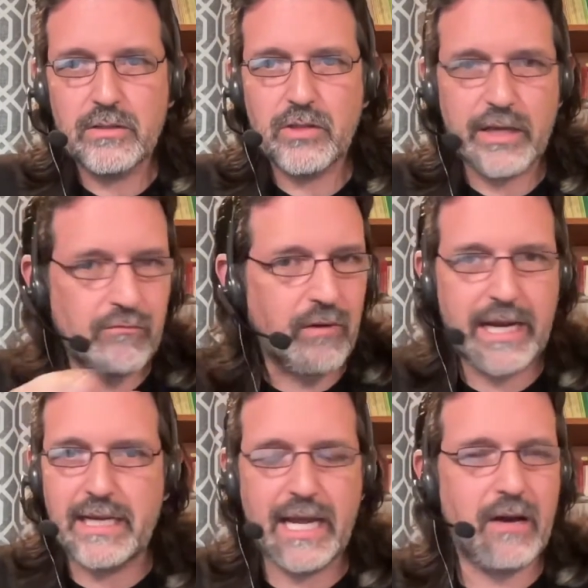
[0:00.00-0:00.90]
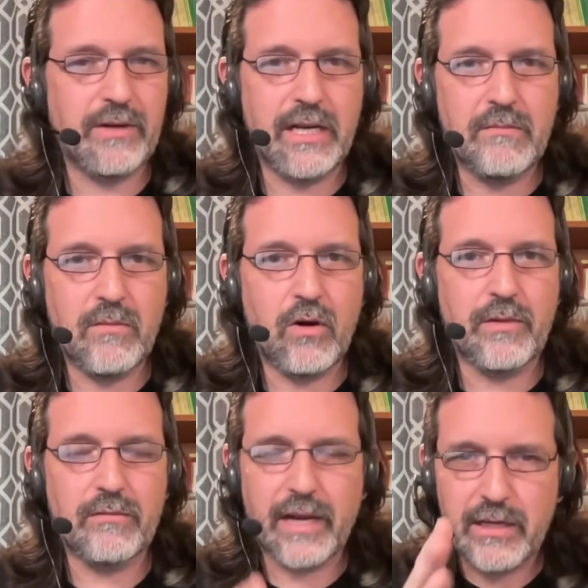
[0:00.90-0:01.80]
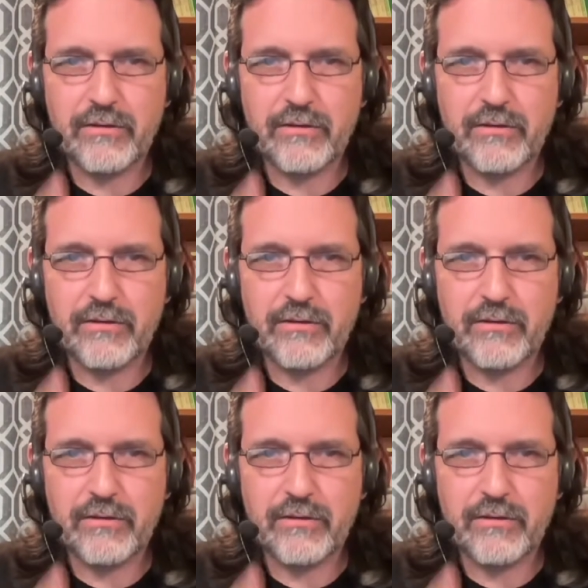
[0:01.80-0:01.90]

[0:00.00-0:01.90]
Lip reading: So like right now, in any moment, right?